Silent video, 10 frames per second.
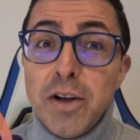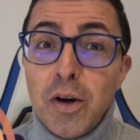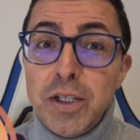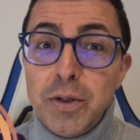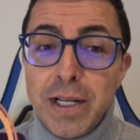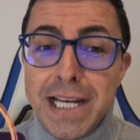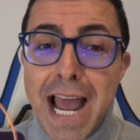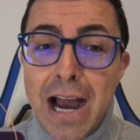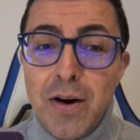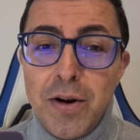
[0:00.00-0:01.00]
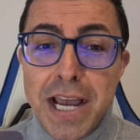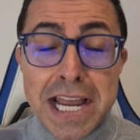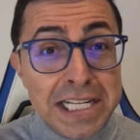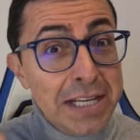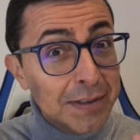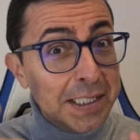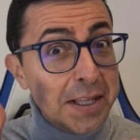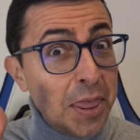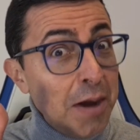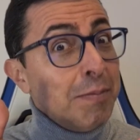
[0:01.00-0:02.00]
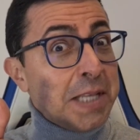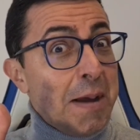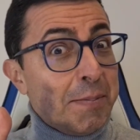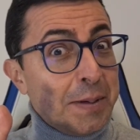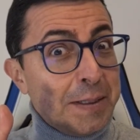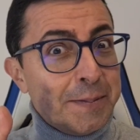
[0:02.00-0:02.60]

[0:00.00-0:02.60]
not do it now and give us a thumbs up?